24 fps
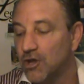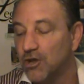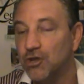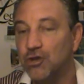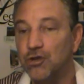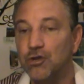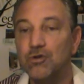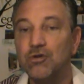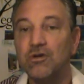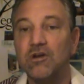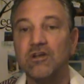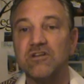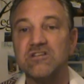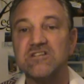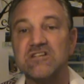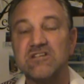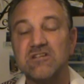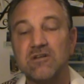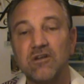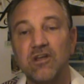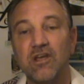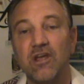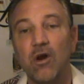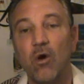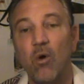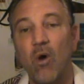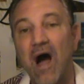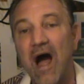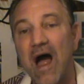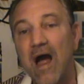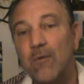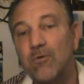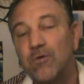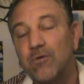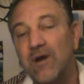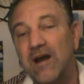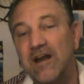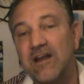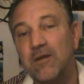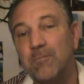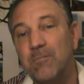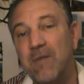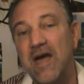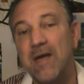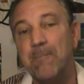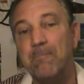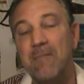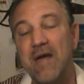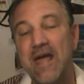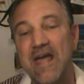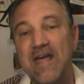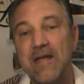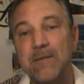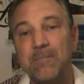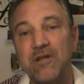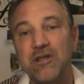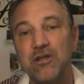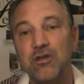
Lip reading: you can, I would recommend maybe